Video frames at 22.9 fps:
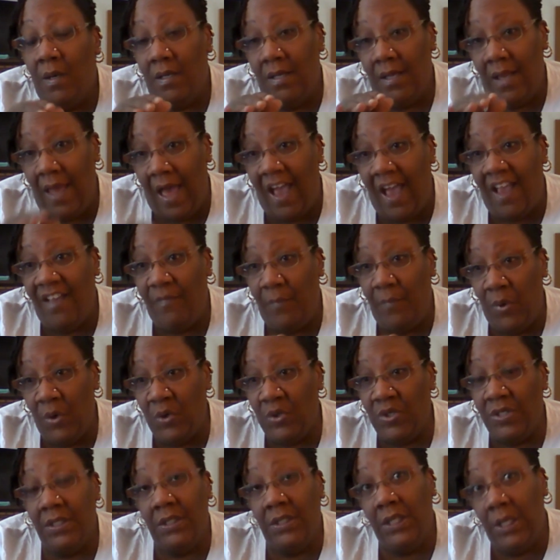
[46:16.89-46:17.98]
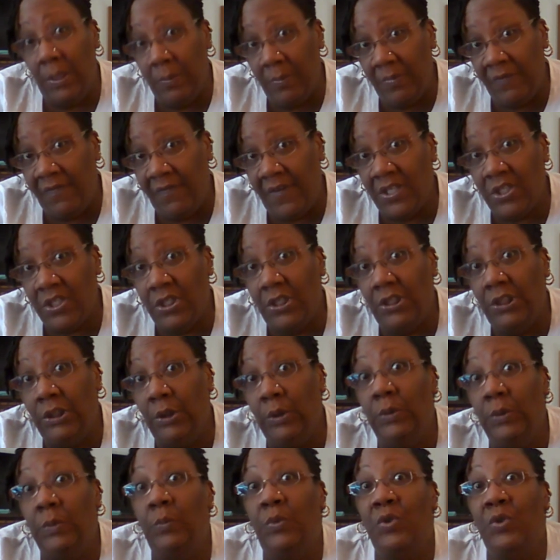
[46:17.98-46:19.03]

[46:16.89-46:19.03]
life, personally and professionally,